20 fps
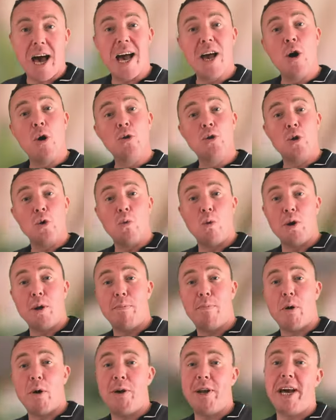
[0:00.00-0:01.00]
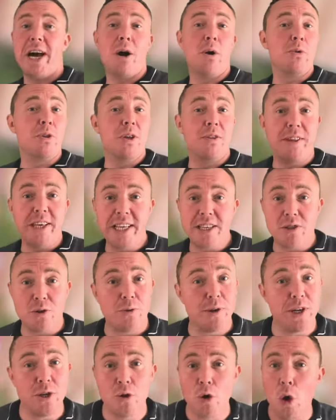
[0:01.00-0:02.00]
I also want to point out that these are
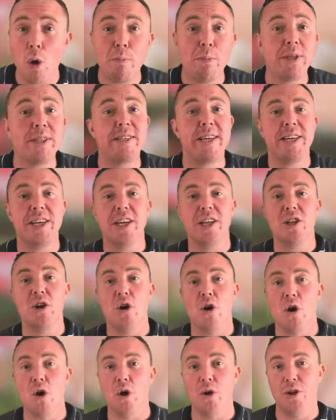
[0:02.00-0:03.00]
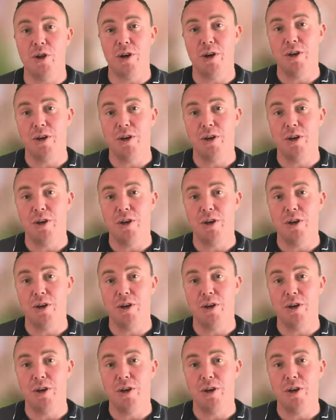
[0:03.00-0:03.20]
in no particular order.